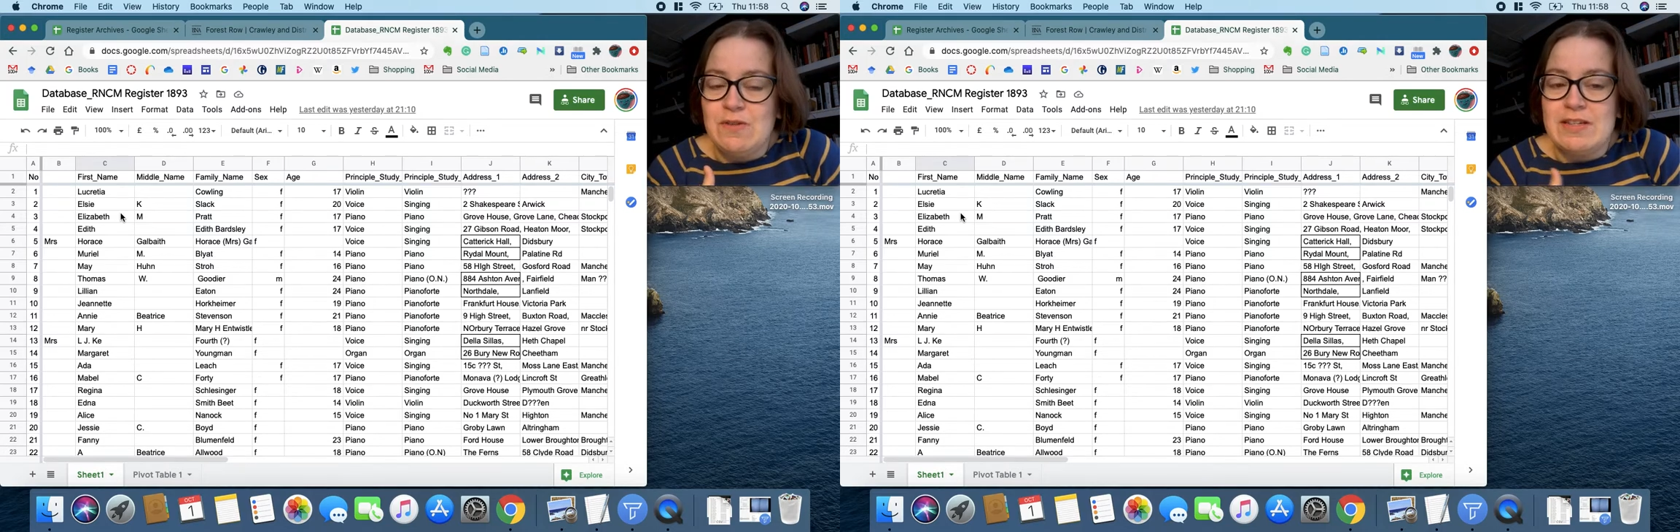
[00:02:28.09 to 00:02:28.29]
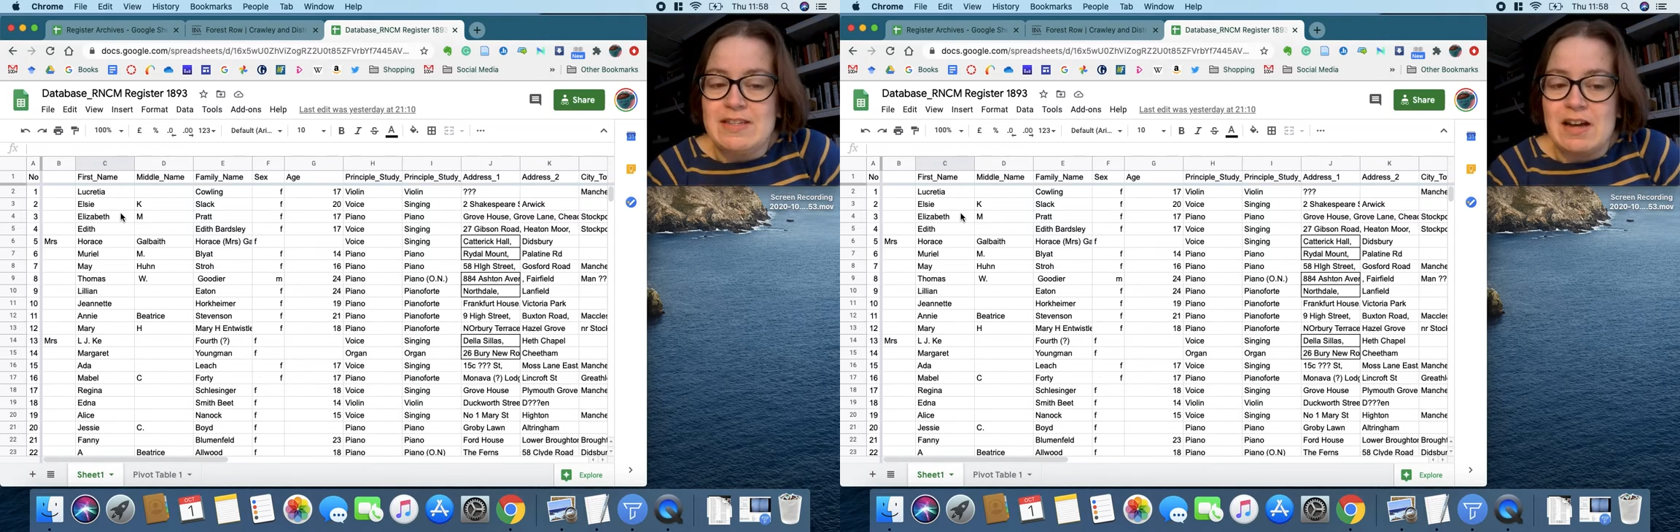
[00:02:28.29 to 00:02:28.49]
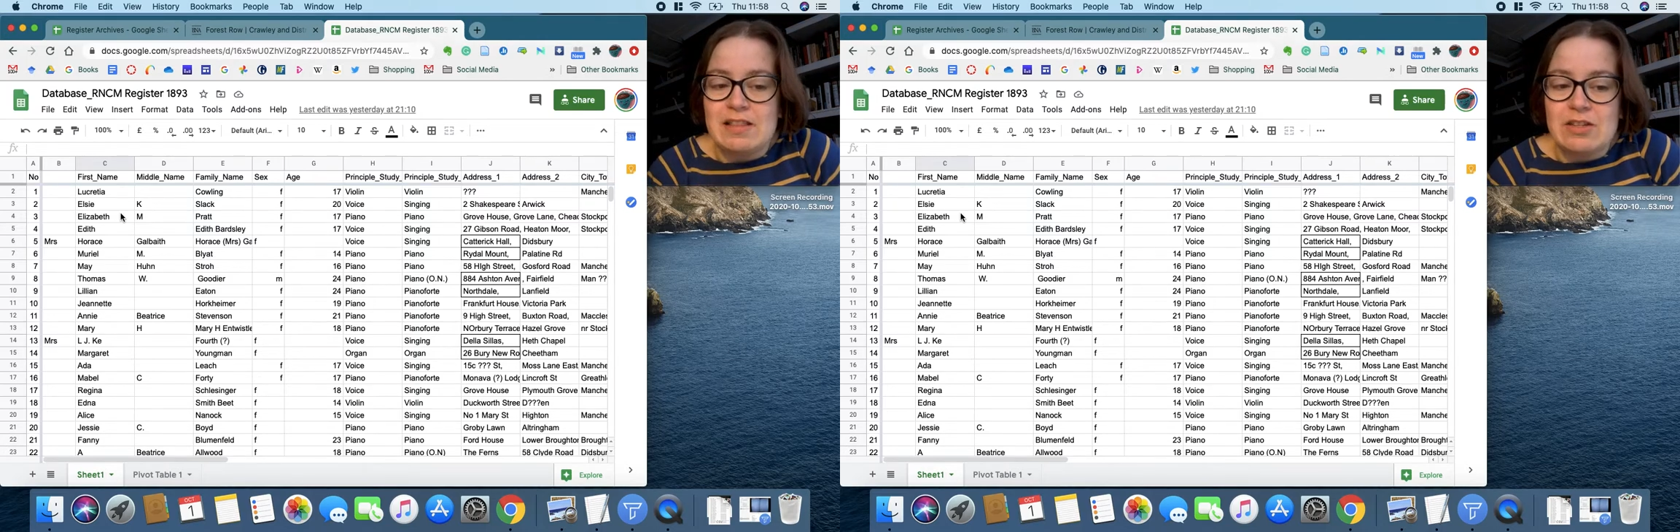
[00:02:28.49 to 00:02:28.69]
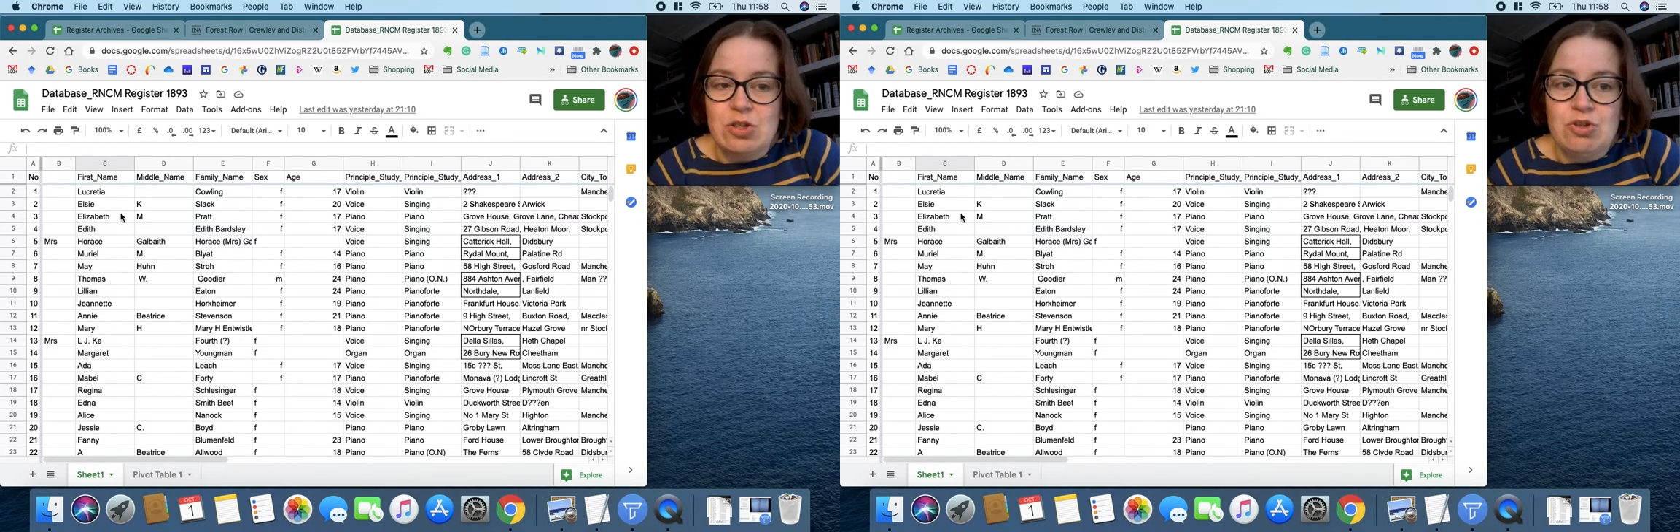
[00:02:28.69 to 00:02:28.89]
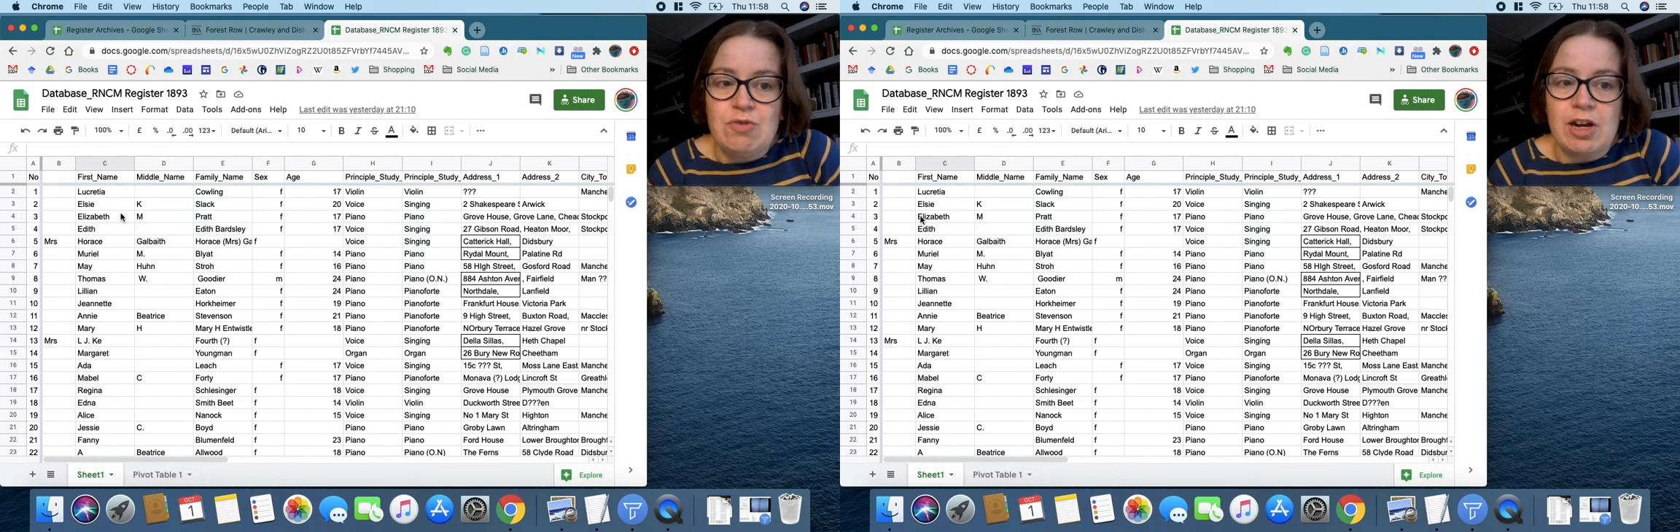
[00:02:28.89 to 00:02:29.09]
design the
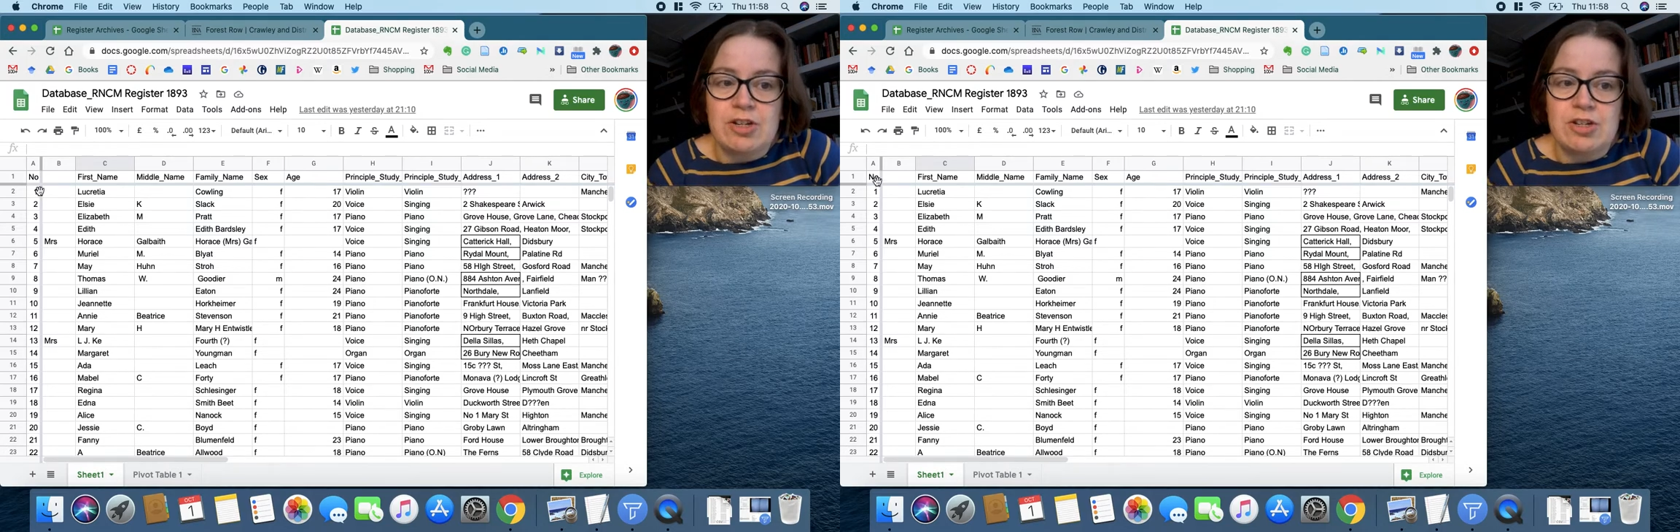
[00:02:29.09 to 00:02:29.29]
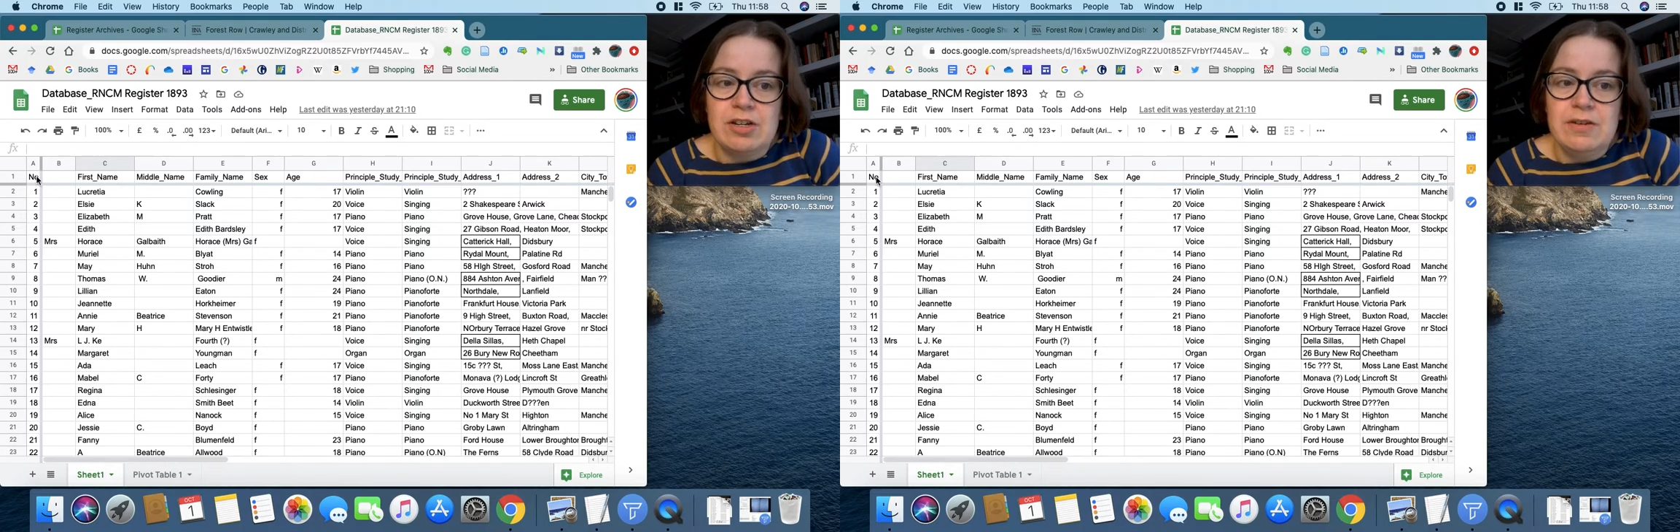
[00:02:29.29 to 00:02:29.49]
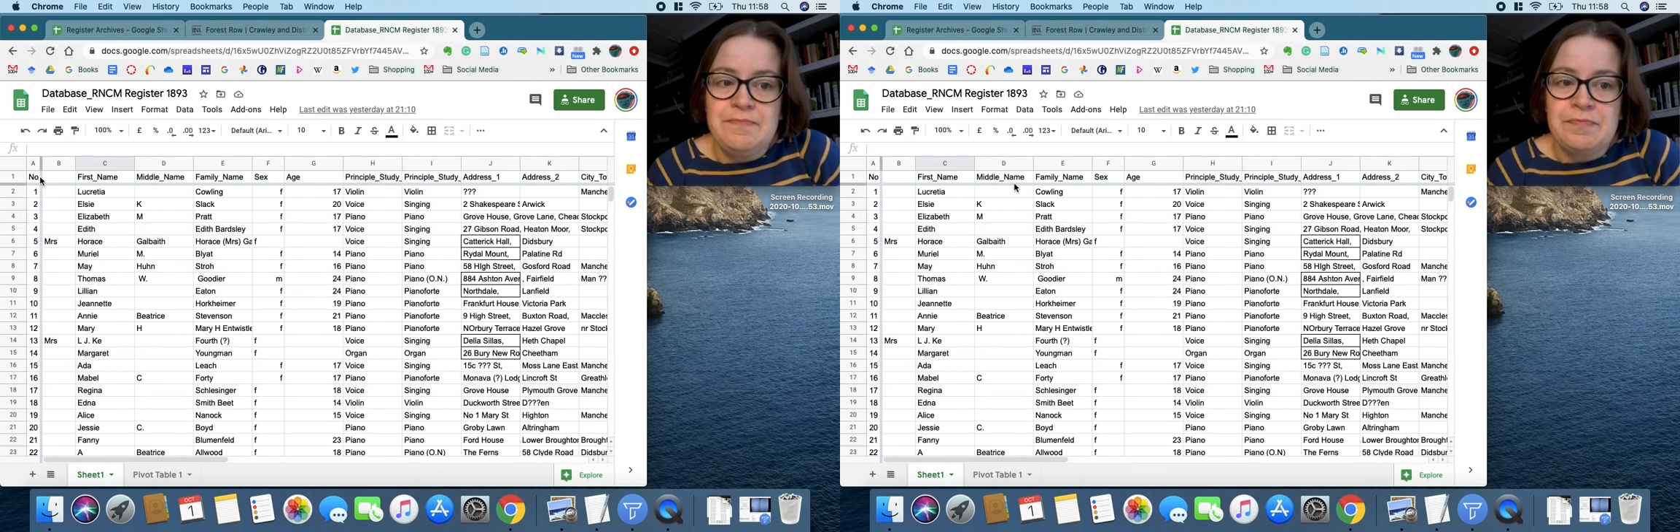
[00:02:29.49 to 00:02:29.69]
structure